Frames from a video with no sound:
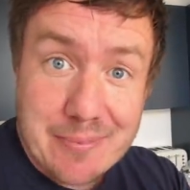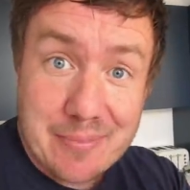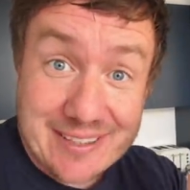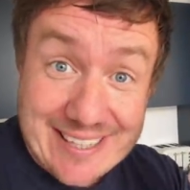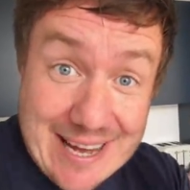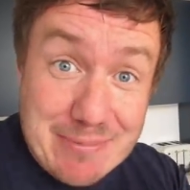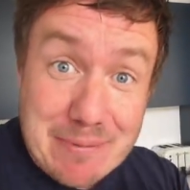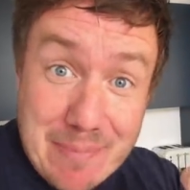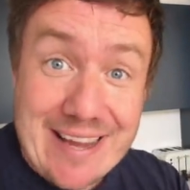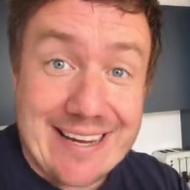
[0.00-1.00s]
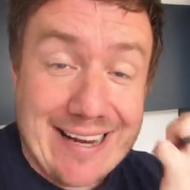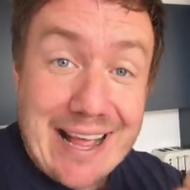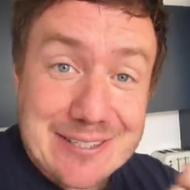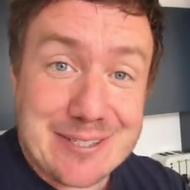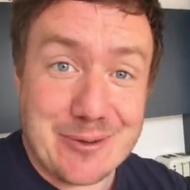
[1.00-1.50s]
but keep the bacon
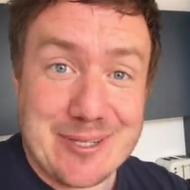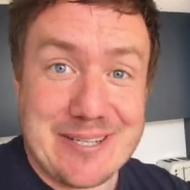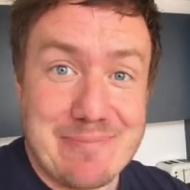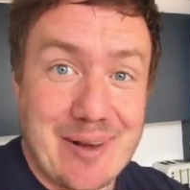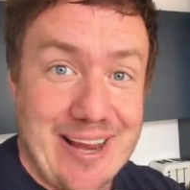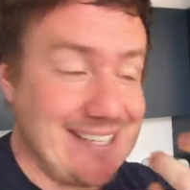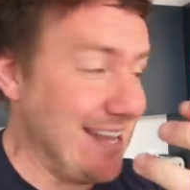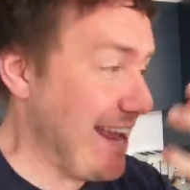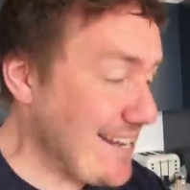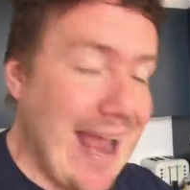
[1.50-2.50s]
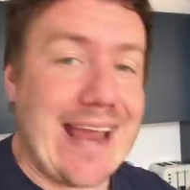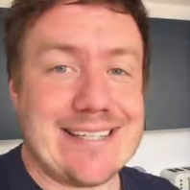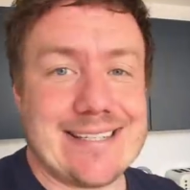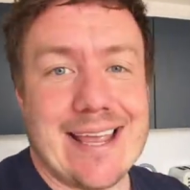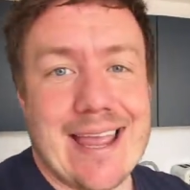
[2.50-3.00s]
and the sausage in place
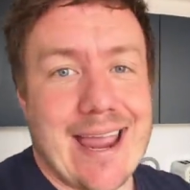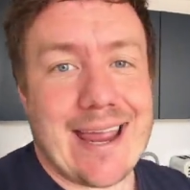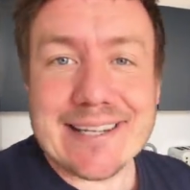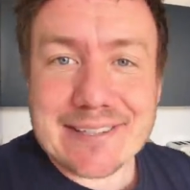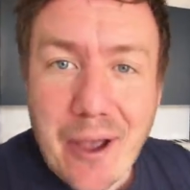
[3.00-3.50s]
encased in its